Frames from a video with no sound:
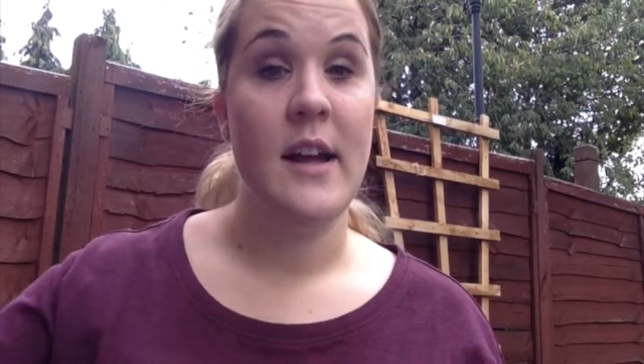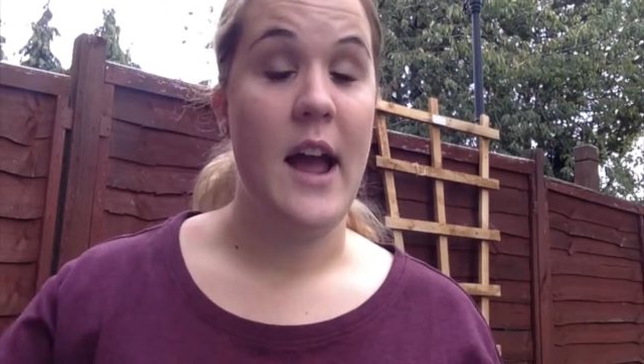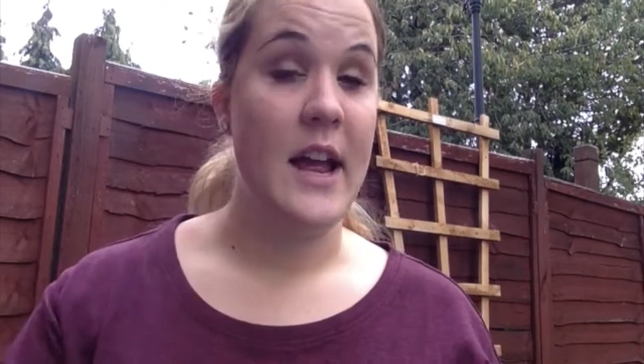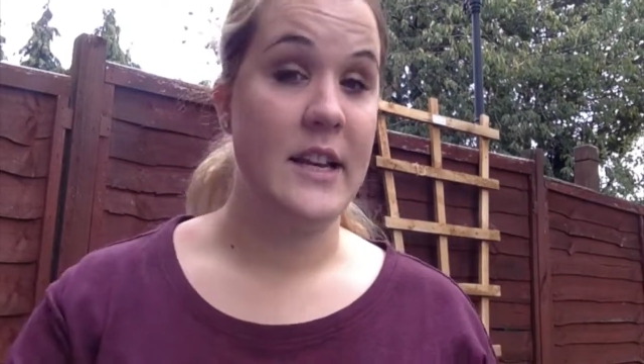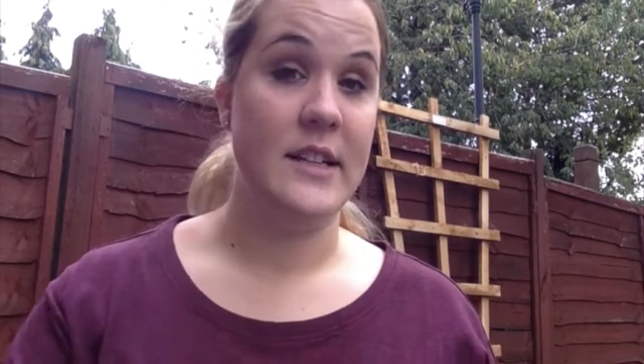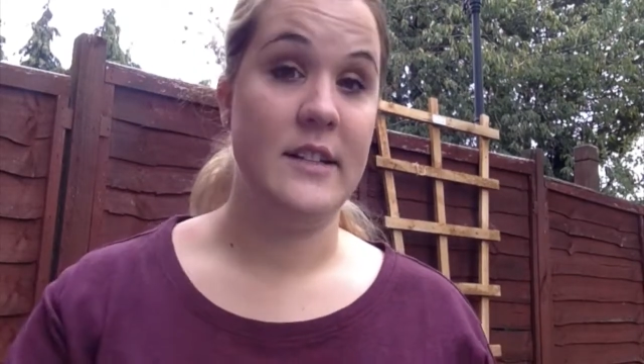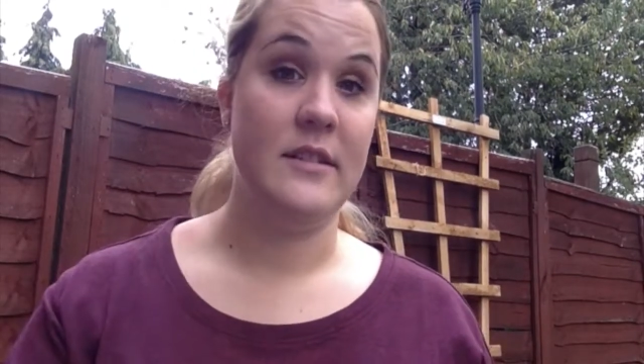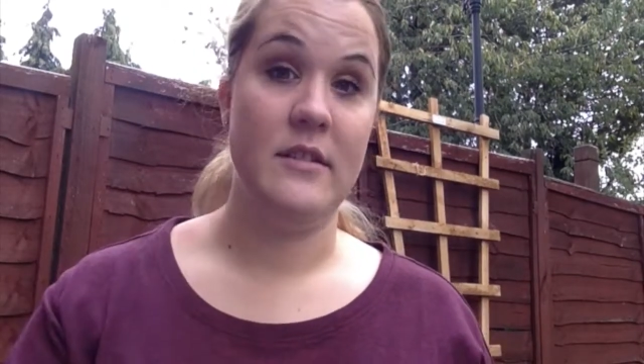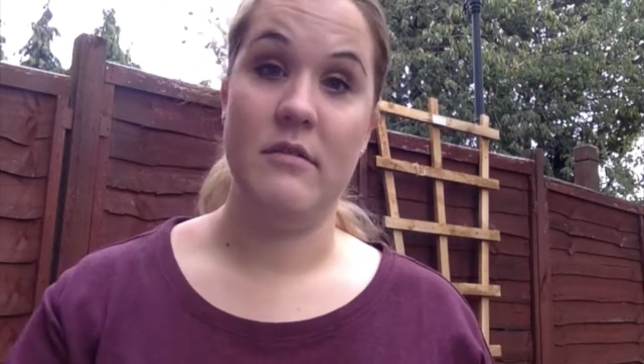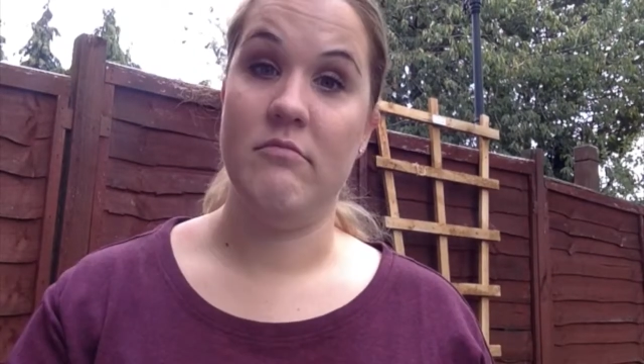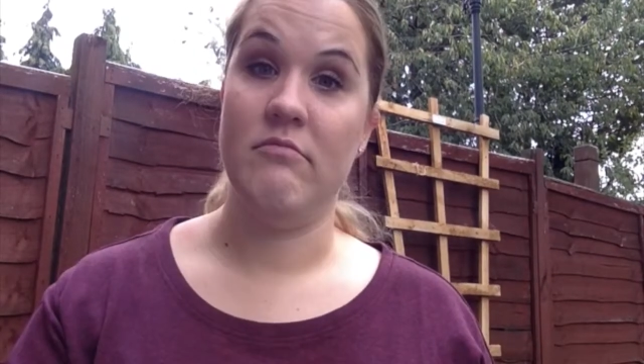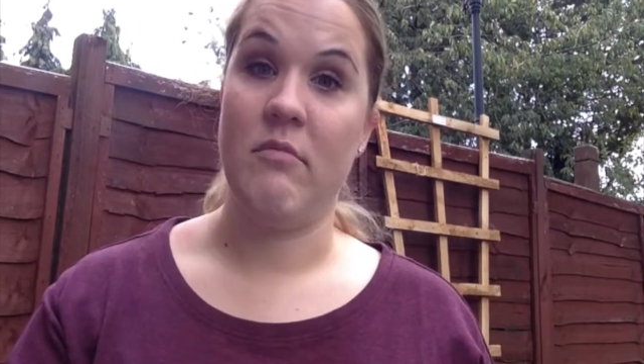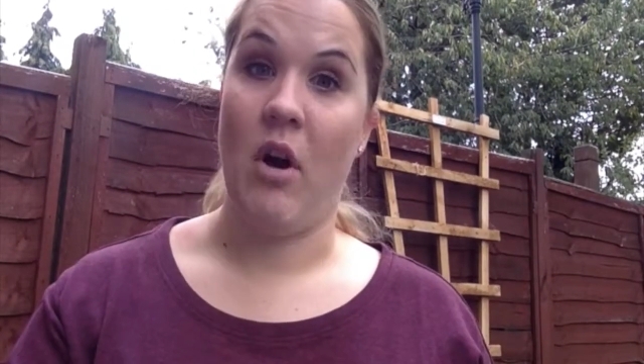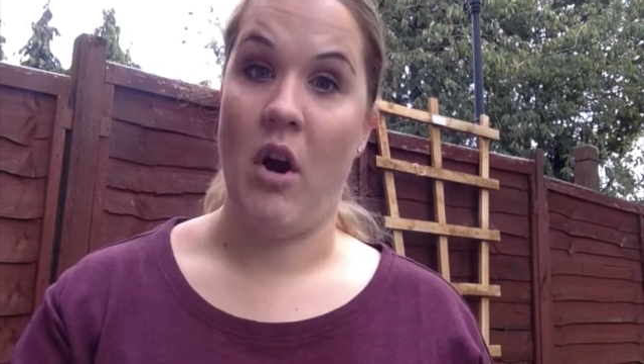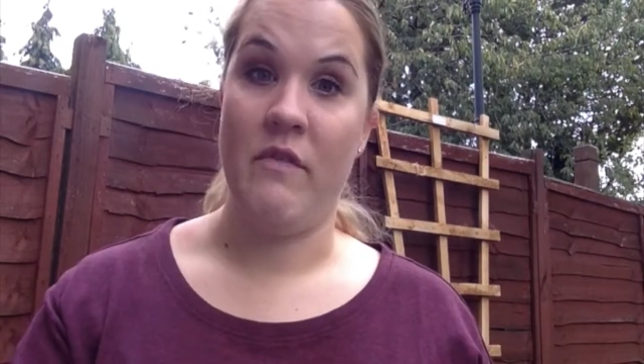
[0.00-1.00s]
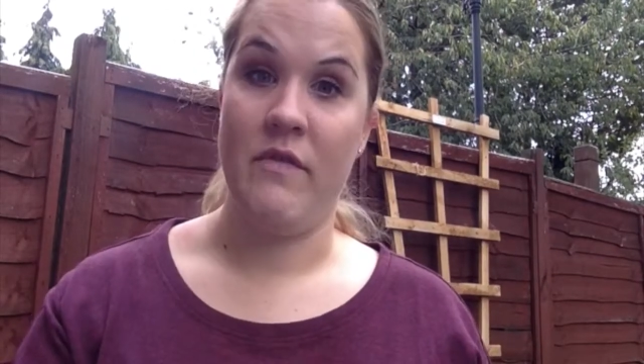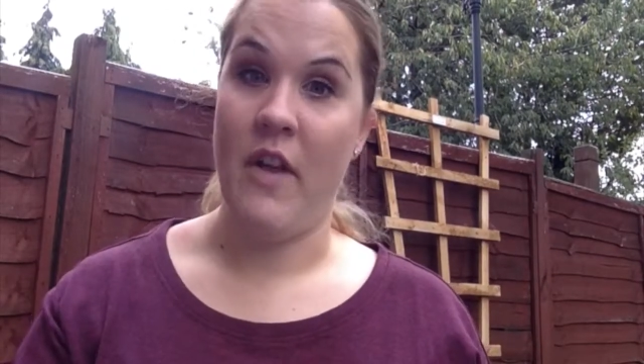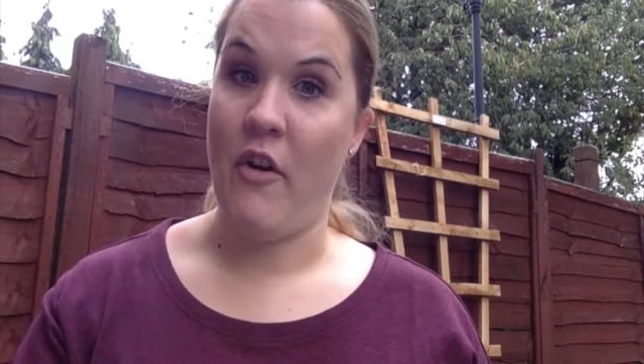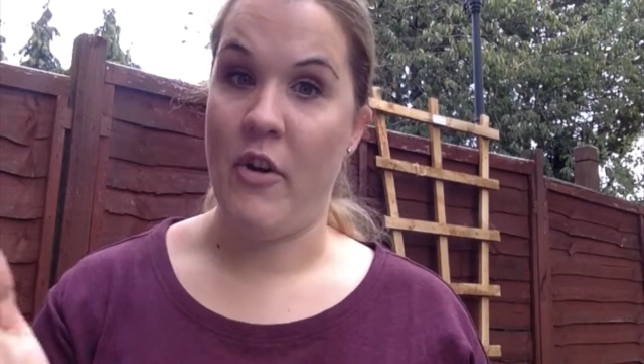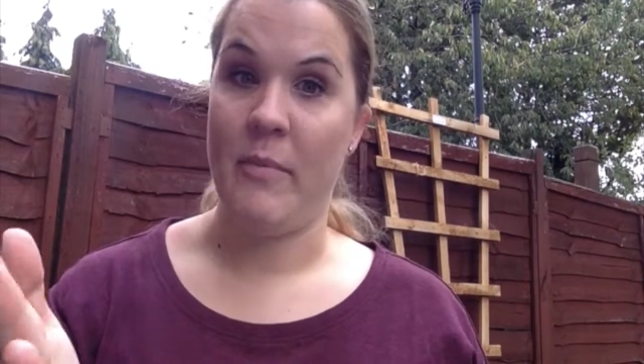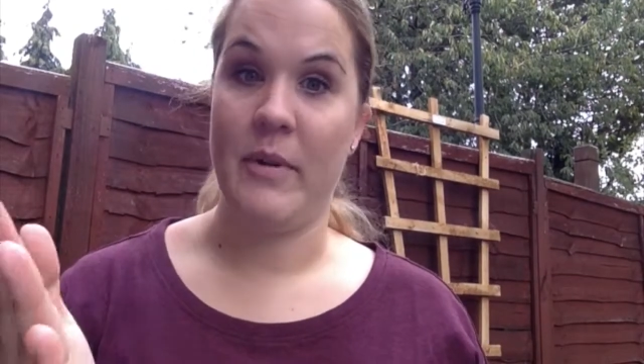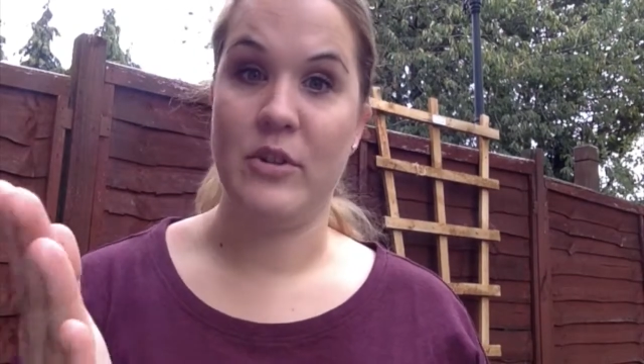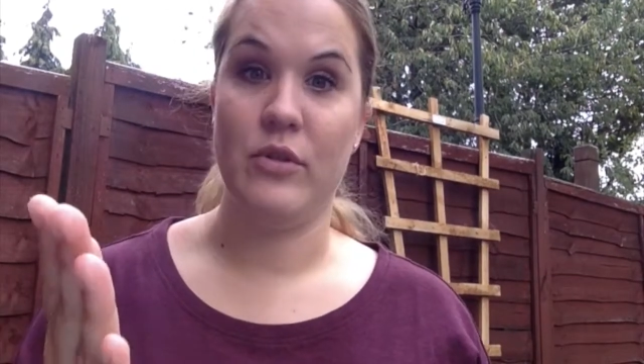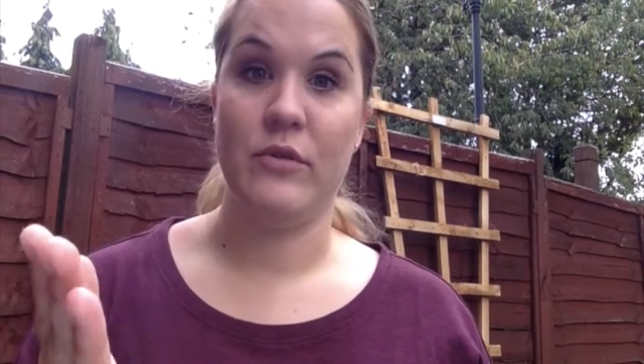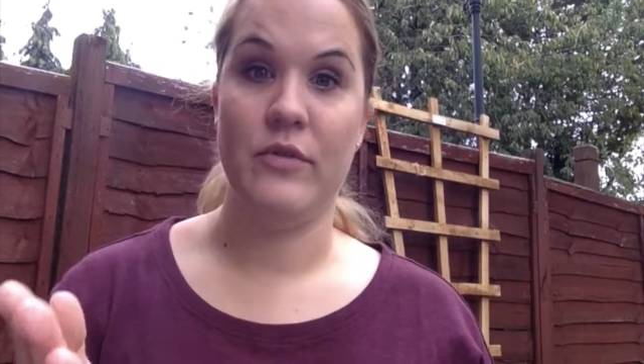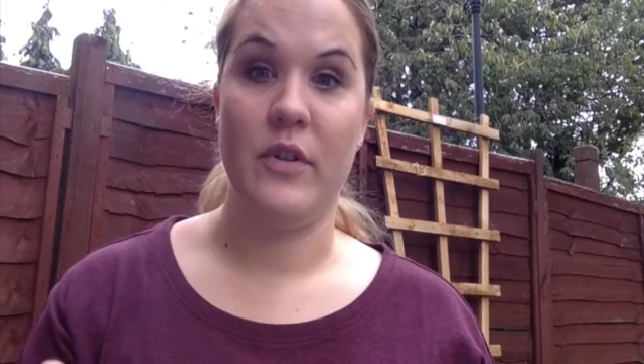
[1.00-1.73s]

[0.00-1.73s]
And I've very much gone